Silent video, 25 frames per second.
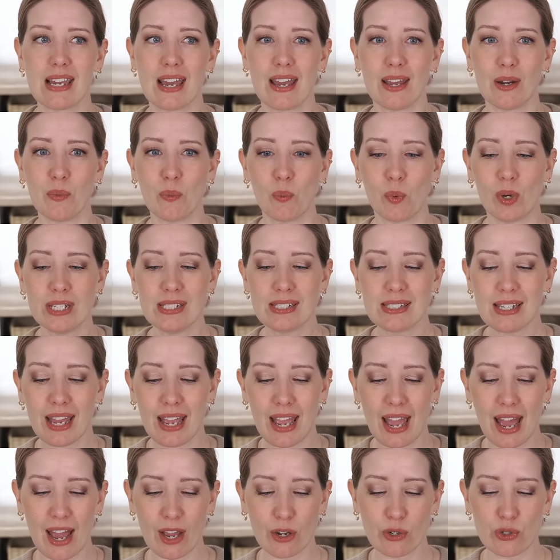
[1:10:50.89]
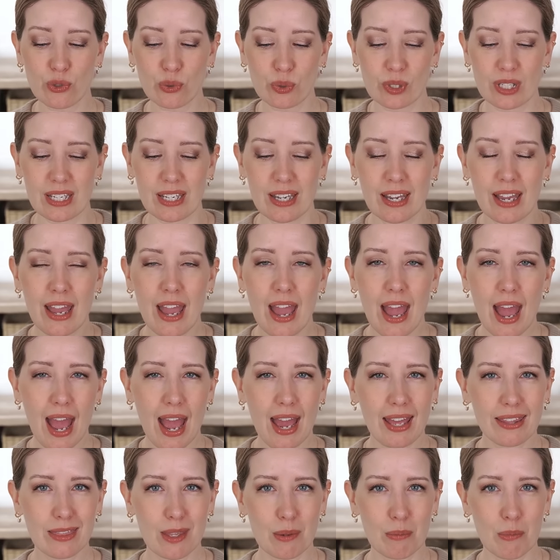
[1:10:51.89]
And once I actually
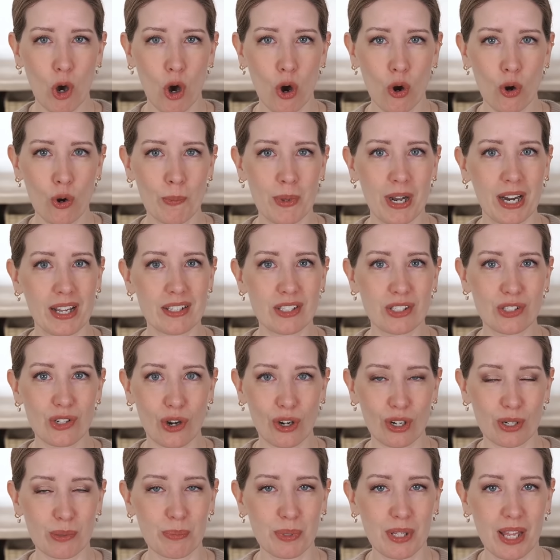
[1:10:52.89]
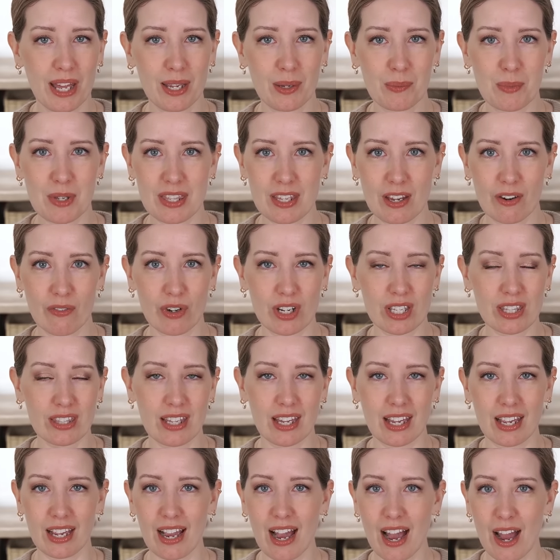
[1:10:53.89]
had them home and I started playing with
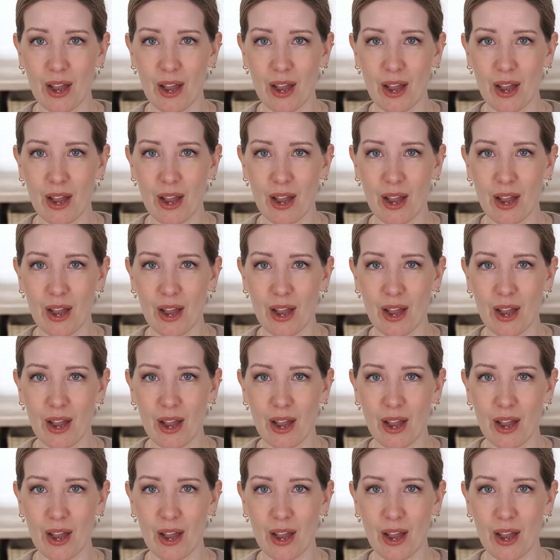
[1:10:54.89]
everything,